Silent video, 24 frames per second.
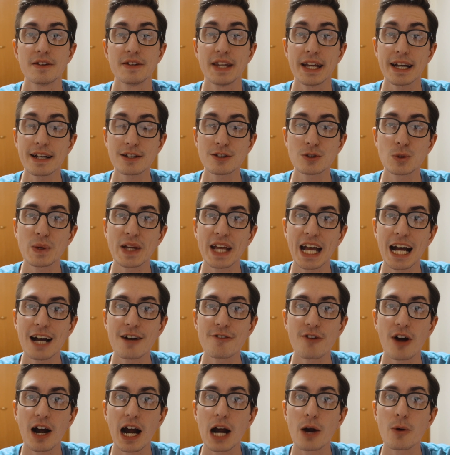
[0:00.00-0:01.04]
Next, we
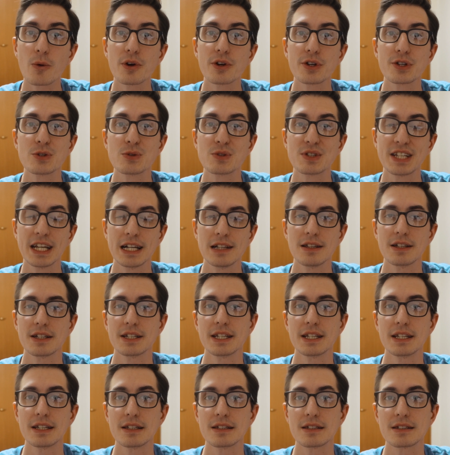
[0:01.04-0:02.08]
have our
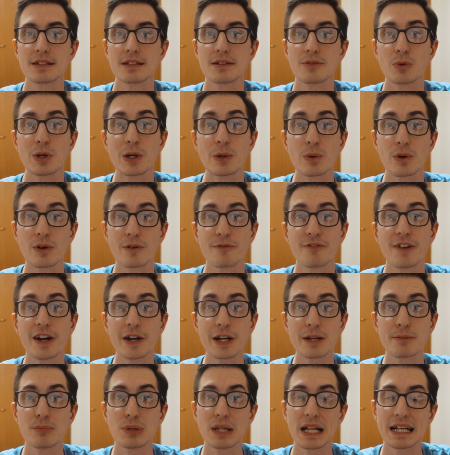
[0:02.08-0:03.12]
utilities. We were
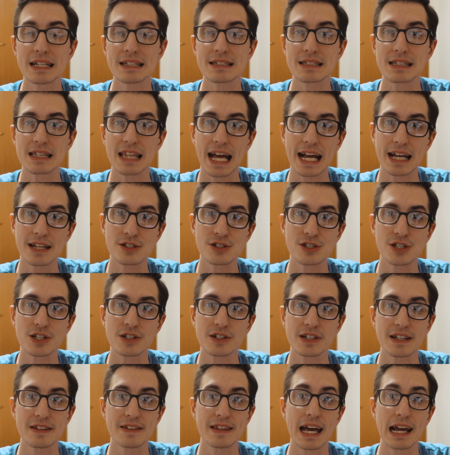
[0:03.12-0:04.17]
very blessed last
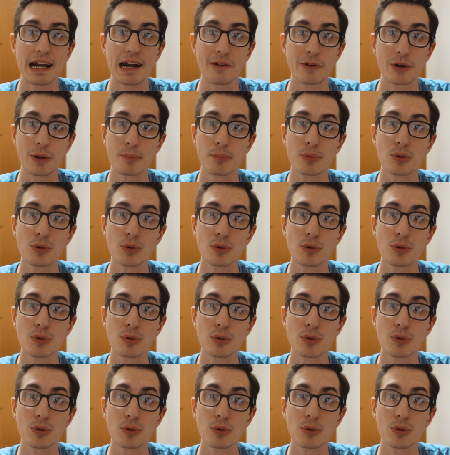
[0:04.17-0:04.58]
year in that our